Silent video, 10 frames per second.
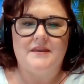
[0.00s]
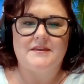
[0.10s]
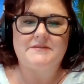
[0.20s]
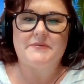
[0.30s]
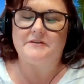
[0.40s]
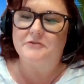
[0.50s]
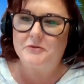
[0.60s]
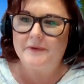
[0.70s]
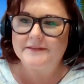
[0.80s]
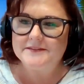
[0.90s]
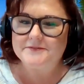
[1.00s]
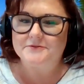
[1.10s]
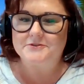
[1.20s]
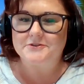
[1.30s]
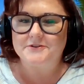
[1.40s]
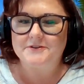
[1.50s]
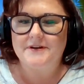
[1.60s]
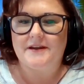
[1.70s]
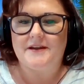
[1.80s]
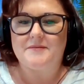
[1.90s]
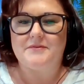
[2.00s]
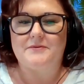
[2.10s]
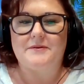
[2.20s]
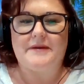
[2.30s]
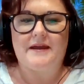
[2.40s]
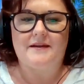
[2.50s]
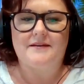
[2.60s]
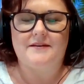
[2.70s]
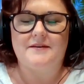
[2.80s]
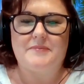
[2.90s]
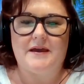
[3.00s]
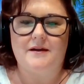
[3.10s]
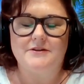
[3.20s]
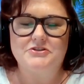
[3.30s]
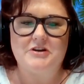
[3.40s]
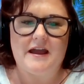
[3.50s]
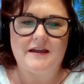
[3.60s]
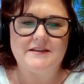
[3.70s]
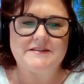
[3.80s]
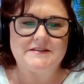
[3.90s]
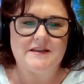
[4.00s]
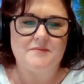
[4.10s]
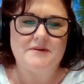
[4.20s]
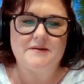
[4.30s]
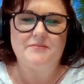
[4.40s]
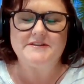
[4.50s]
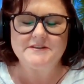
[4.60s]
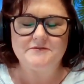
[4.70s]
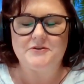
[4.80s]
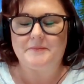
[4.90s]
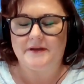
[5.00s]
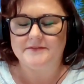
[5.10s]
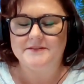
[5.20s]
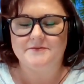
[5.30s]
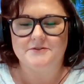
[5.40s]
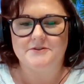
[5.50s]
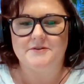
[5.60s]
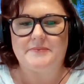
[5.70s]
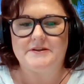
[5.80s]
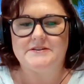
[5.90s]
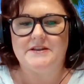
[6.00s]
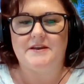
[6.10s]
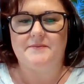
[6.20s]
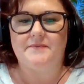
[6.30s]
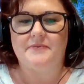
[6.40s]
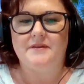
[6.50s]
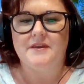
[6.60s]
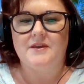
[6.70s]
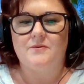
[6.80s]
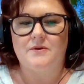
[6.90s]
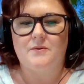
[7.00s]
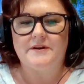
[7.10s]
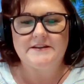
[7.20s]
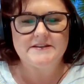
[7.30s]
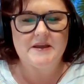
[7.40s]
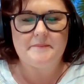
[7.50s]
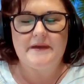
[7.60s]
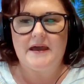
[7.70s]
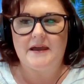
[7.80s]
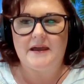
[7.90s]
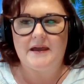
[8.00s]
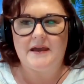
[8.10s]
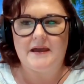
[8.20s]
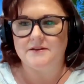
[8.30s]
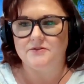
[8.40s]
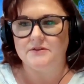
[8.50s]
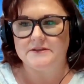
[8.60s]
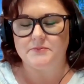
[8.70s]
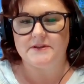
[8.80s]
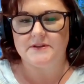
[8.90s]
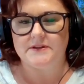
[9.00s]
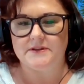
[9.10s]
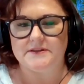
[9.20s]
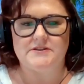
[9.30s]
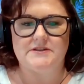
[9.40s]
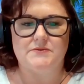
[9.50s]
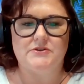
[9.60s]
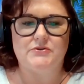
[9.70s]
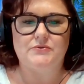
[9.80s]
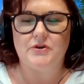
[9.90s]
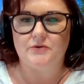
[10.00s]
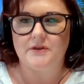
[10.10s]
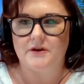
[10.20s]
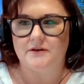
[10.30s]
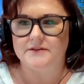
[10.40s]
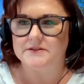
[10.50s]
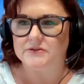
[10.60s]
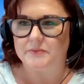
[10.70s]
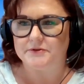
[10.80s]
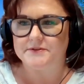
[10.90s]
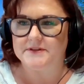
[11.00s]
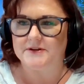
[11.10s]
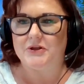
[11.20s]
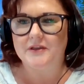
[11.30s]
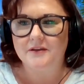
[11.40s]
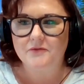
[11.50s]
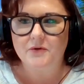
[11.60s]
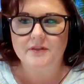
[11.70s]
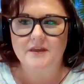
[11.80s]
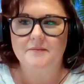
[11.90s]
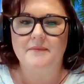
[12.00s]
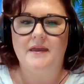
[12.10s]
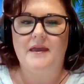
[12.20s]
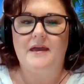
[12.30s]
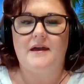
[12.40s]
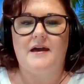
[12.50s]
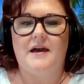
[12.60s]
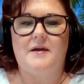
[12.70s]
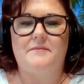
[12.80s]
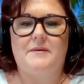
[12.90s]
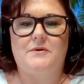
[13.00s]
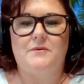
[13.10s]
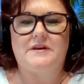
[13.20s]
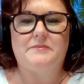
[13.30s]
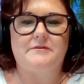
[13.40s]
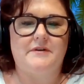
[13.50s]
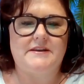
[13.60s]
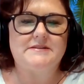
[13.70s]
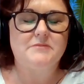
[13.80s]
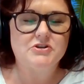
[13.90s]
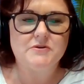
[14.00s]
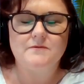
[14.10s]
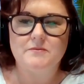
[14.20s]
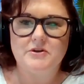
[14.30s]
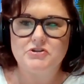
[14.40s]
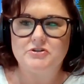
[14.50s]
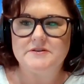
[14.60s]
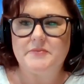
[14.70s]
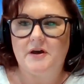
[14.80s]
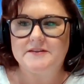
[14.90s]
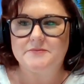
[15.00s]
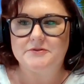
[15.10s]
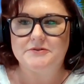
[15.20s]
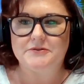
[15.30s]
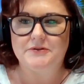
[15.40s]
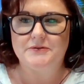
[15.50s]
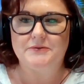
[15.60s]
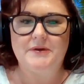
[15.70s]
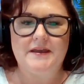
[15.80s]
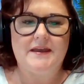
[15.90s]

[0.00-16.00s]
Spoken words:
It's been a few months for sure, but we're back on track. It's been a busy few months for sure, but we wanted to come back and do these presentations because we do know that our consumers are looking for them, and we want to provide as much information as possible to you